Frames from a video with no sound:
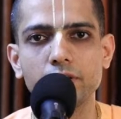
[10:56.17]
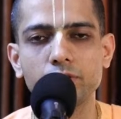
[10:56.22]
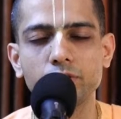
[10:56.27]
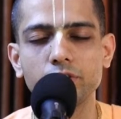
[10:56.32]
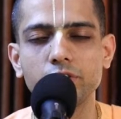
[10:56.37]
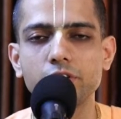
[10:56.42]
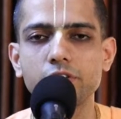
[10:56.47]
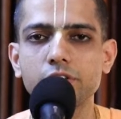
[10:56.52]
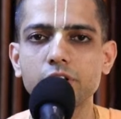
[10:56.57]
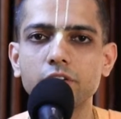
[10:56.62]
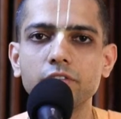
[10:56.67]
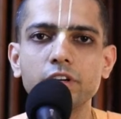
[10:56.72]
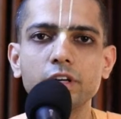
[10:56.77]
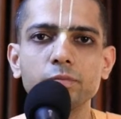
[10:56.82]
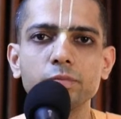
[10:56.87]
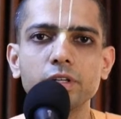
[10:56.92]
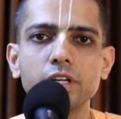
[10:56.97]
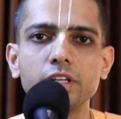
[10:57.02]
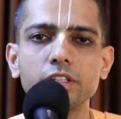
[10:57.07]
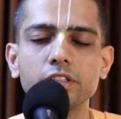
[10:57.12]
So the
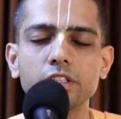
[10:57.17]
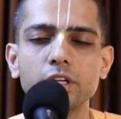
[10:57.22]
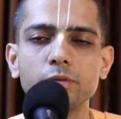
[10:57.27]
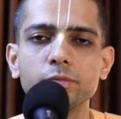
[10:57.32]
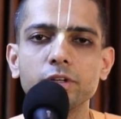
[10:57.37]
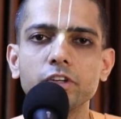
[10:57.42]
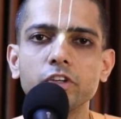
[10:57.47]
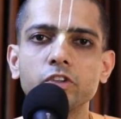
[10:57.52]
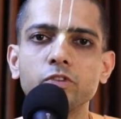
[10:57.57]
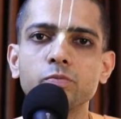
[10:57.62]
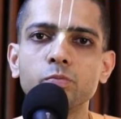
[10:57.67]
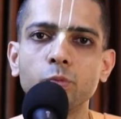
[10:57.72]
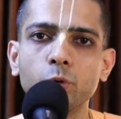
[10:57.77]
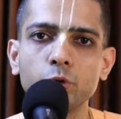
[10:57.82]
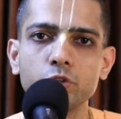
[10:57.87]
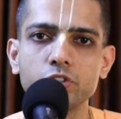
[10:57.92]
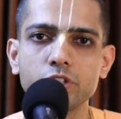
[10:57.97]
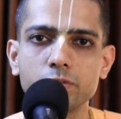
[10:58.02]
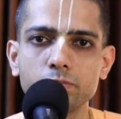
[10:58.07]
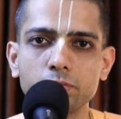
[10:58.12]
Shravanam Kirtanam is
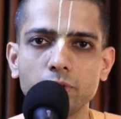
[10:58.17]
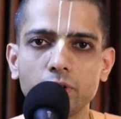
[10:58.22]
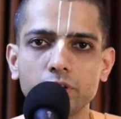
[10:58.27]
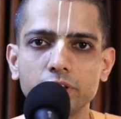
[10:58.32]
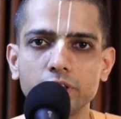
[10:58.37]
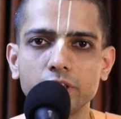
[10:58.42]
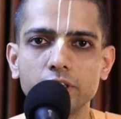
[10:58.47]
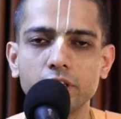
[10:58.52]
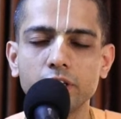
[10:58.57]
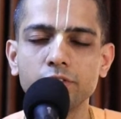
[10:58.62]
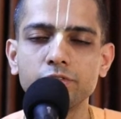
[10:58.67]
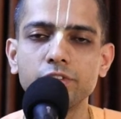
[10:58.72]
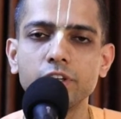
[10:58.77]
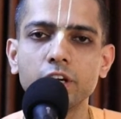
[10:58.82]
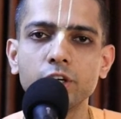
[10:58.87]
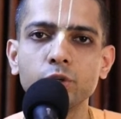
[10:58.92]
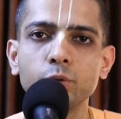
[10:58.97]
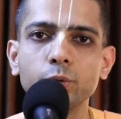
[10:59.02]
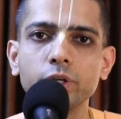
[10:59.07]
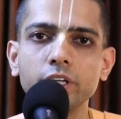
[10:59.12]
most important. If
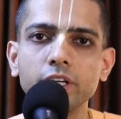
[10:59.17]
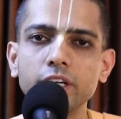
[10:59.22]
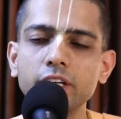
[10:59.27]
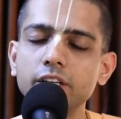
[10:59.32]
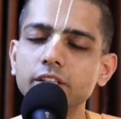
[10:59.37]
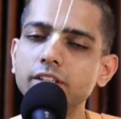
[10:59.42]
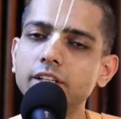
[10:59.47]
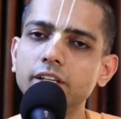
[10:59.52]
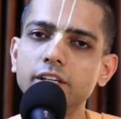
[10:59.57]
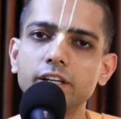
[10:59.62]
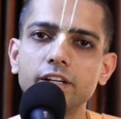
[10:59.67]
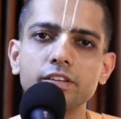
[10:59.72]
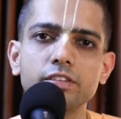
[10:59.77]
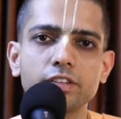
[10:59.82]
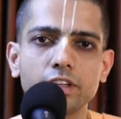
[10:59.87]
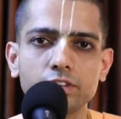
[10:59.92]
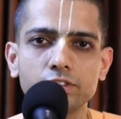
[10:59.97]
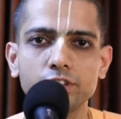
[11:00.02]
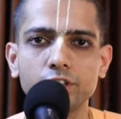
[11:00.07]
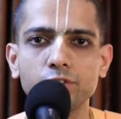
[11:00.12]
you are doing it, then it is
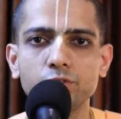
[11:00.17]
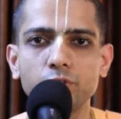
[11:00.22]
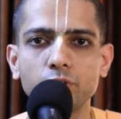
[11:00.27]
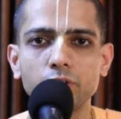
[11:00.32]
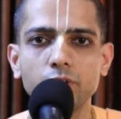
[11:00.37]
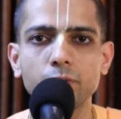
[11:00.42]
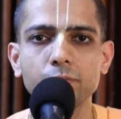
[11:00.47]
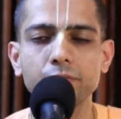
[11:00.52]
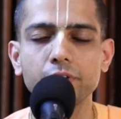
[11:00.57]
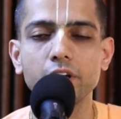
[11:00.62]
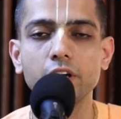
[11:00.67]
successful.